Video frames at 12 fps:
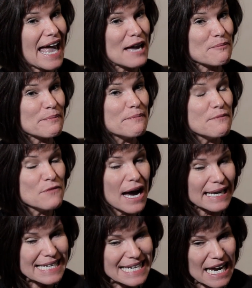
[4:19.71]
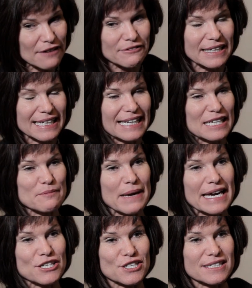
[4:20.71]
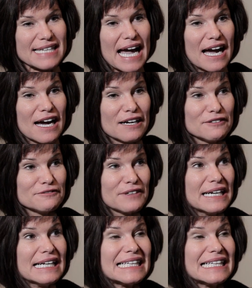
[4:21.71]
and enough Canadian patients have